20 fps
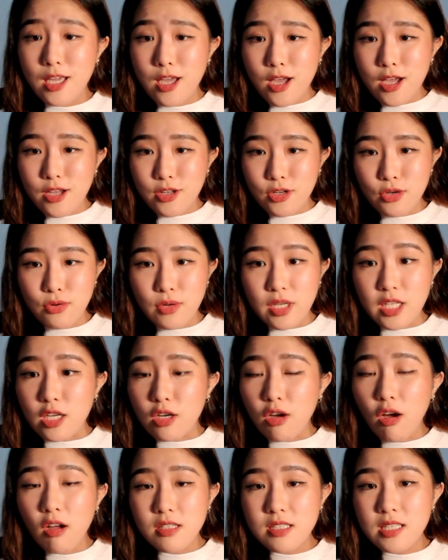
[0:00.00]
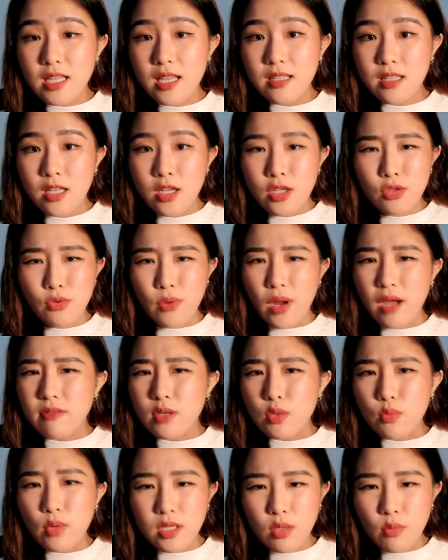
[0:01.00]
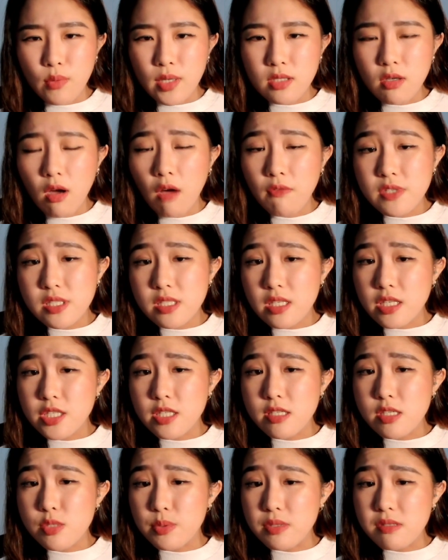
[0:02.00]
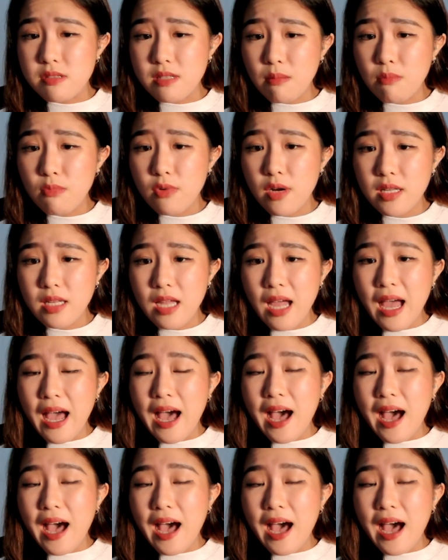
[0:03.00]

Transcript: creating content, through having one-on-one conversations with someone.